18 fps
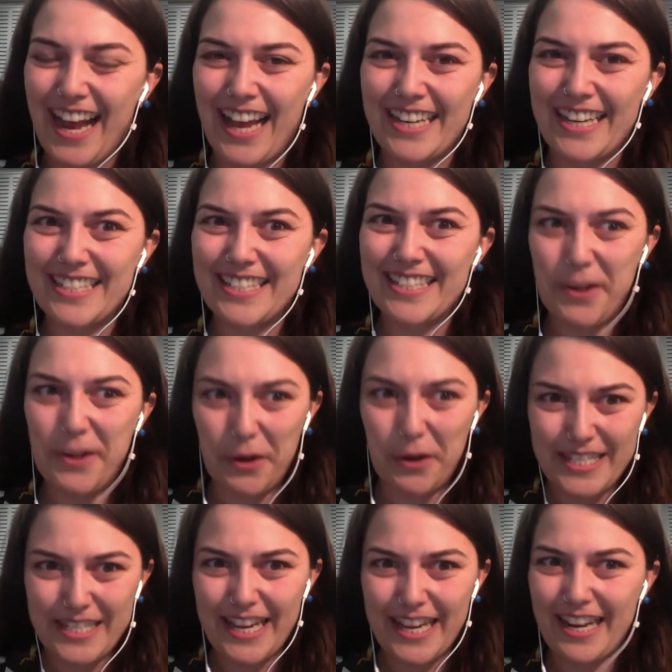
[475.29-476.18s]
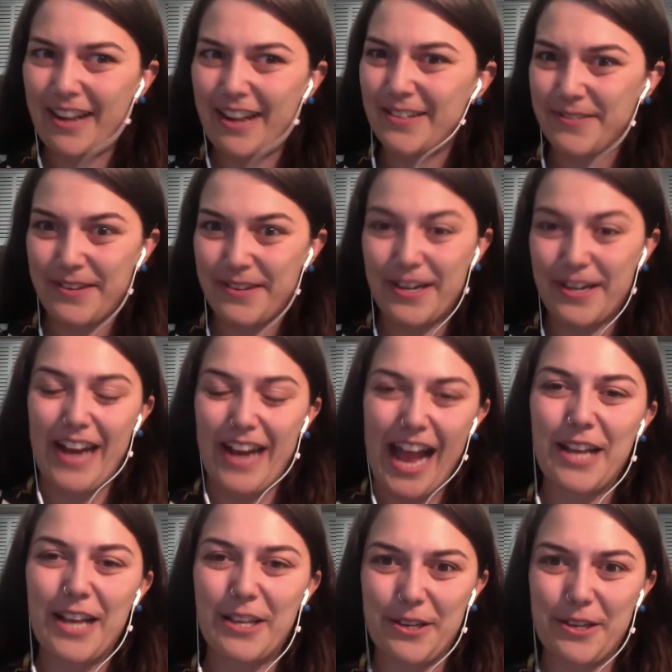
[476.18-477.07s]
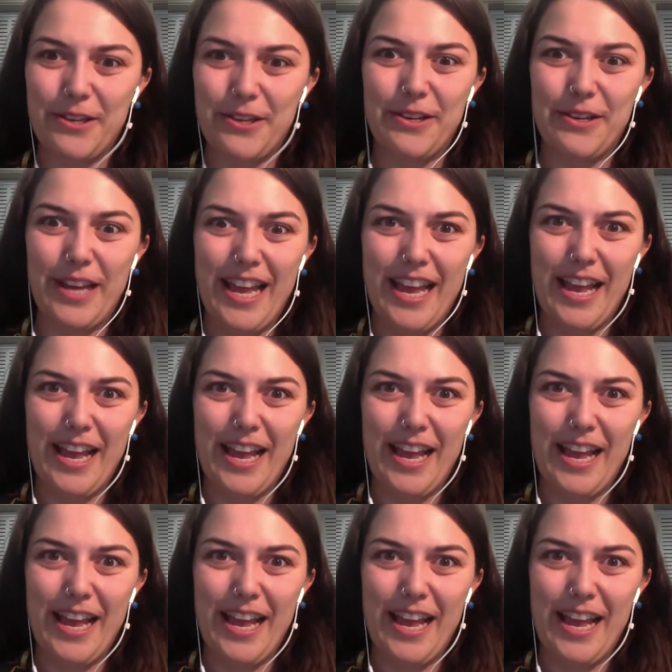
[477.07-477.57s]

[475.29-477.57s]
and content, and I was wondering how you